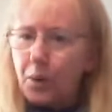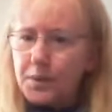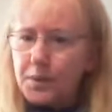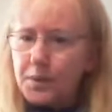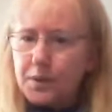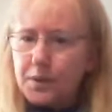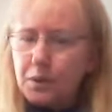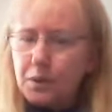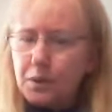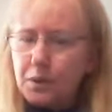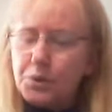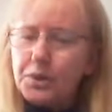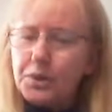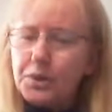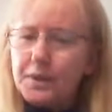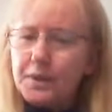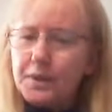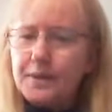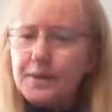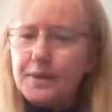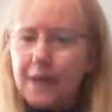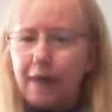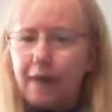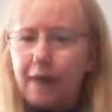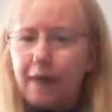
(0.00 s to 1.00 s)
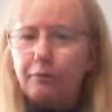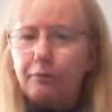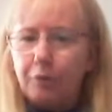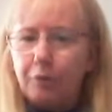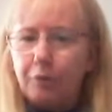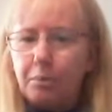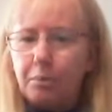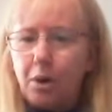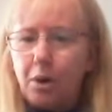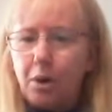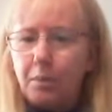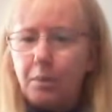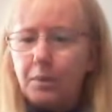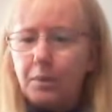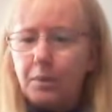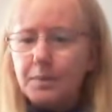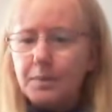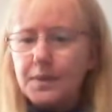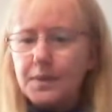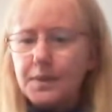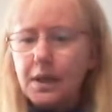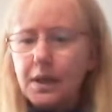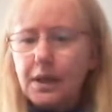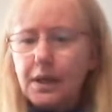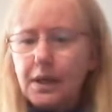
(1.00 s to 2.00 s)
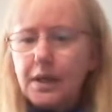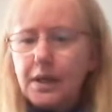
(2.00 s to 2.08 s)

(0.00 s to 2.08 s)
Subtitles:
solutions come for problems.